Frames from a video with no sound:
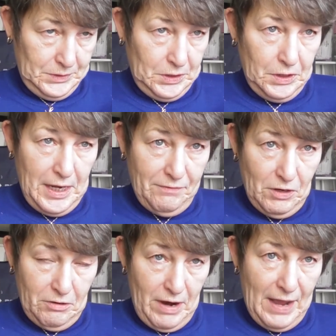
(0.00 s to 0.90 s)
gonna have a
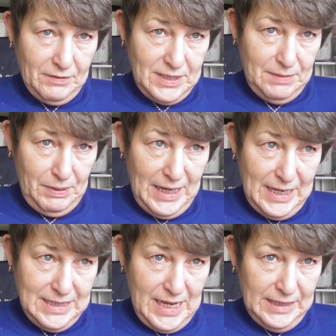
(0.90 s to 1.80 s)
crafty
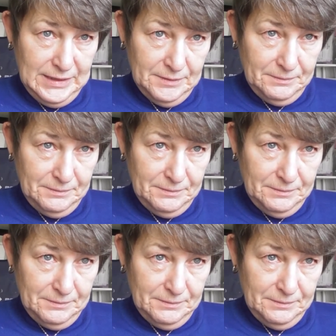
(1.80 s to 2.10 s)
play day,